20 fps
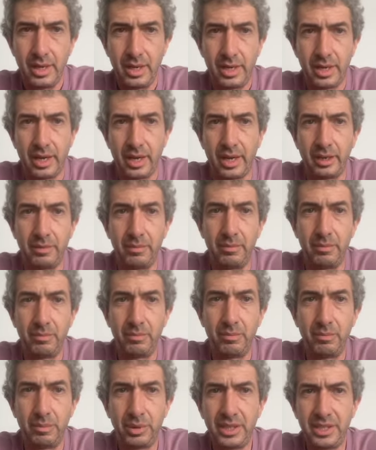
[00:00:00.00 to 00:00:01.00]

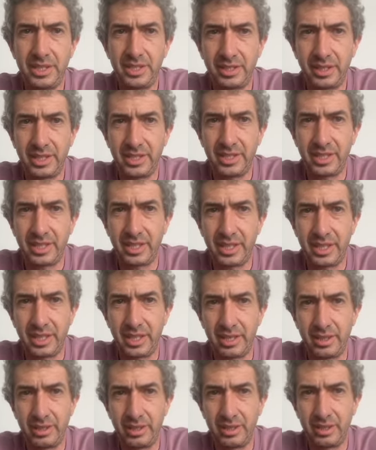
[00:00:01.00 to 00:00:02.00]
But let's
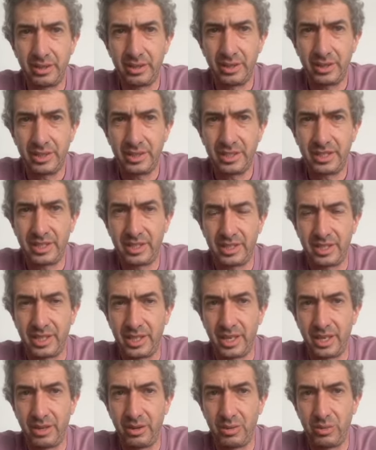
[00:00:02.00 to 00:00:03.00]
just
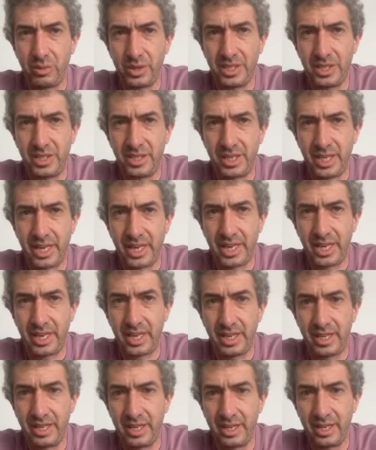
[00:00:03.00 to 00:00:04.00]
say, what did I
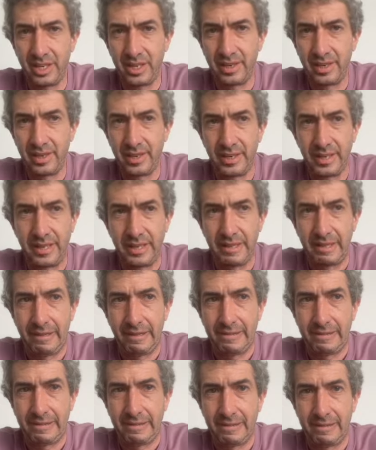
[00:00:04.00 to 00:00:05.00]

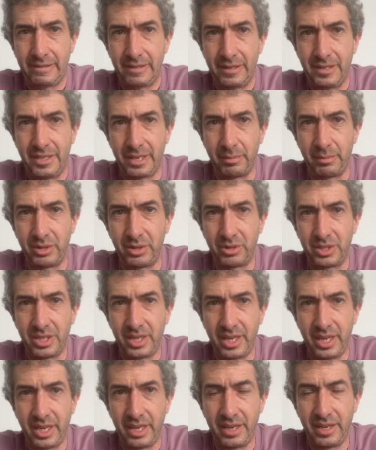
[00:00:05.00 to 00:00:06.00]
demo
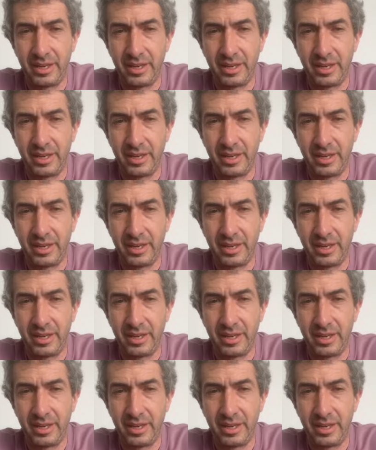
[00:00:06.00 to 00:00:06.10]
today?